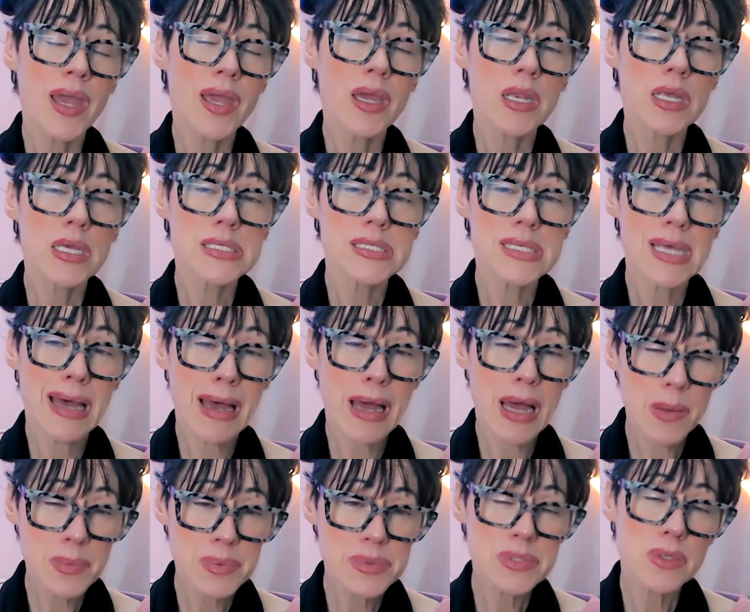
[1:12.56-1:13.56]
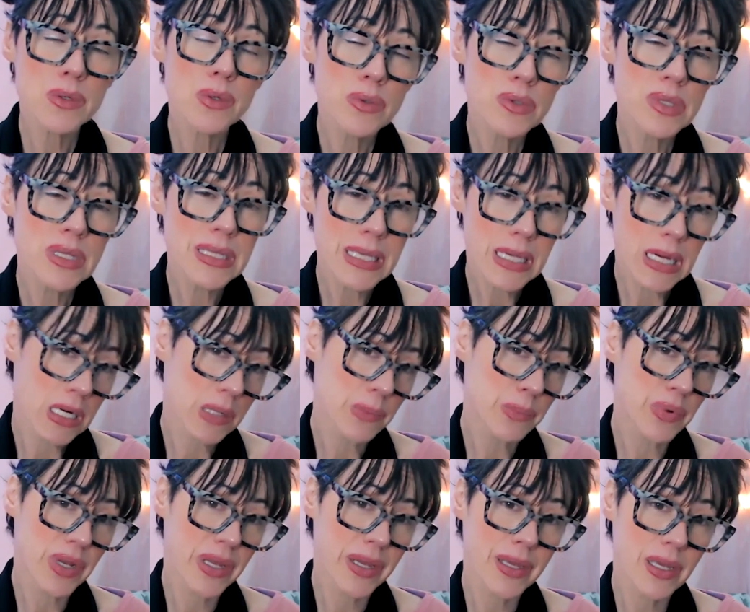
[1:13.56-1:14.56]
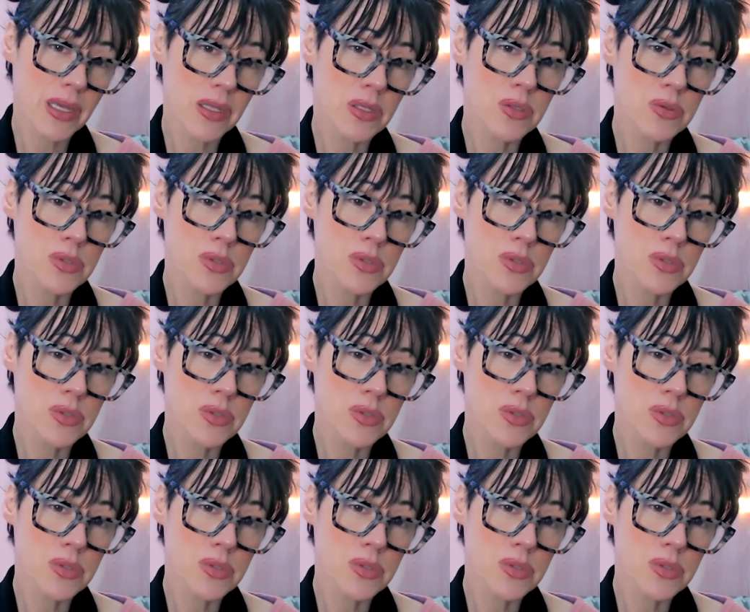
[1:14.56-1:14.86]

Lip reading: It is absolutely heartbreaking